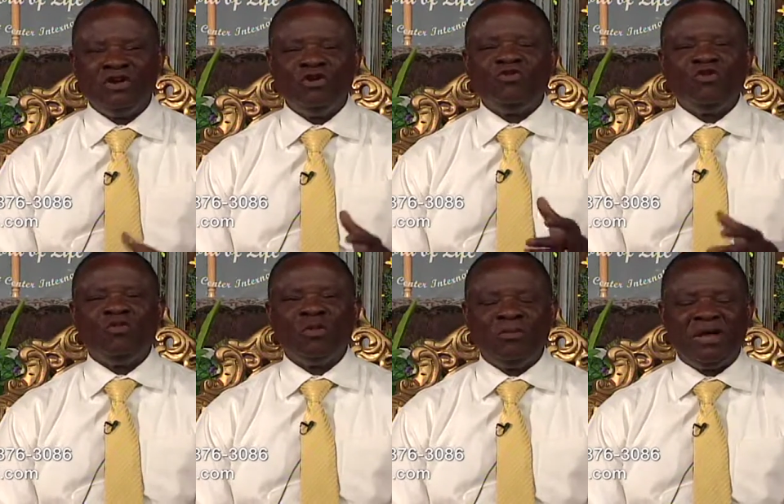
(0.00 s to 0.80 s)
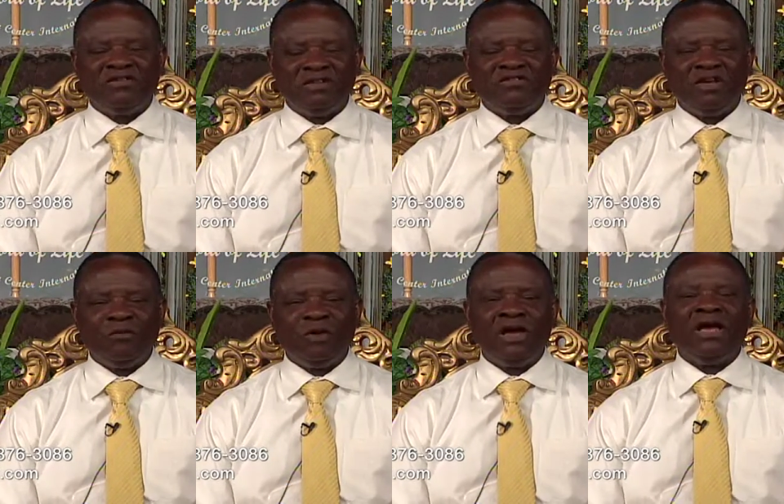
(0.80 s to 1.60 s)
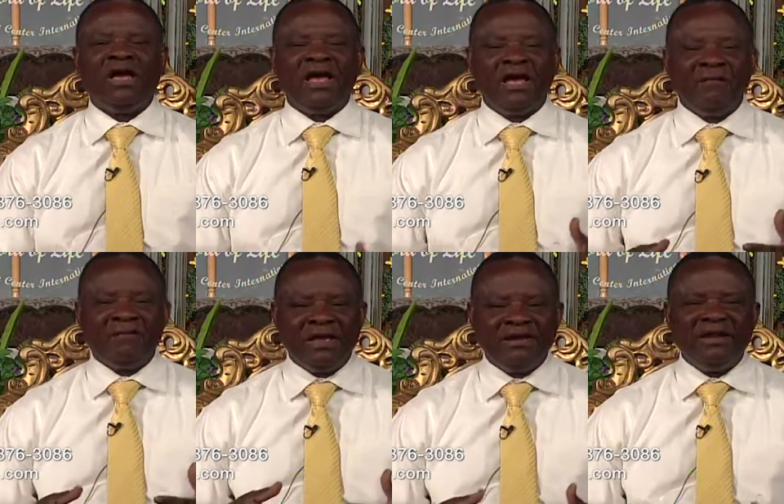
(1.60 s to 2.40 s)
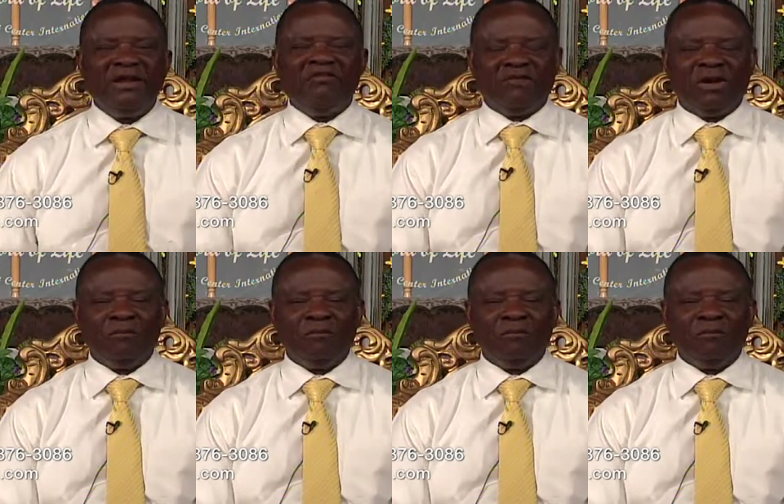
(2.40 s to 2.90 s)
you too will be blessed the same way and be a deliverer,